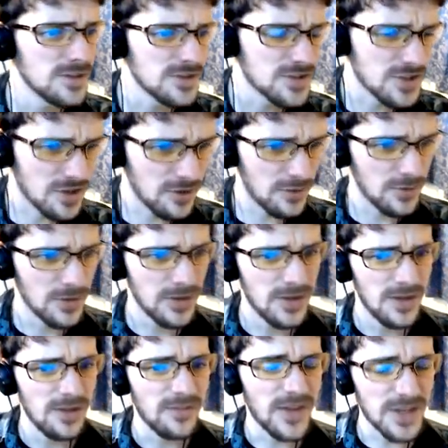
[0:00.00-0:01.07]
So
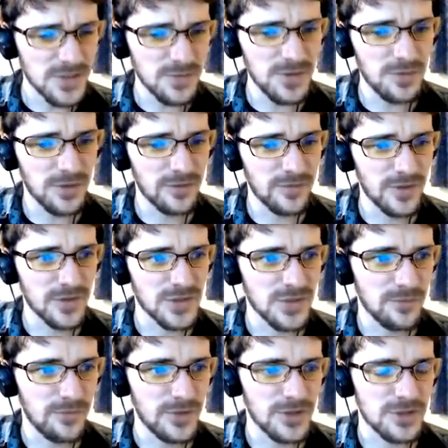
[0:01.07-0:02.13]
that's what you want to focus
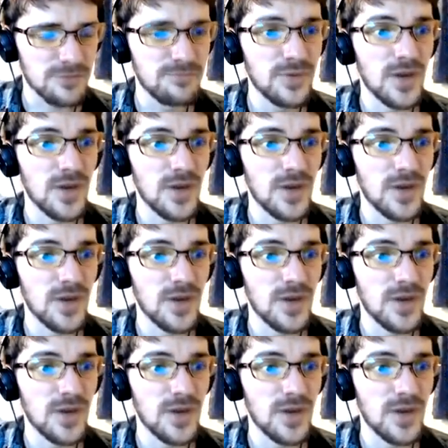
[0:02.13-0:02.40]
on first,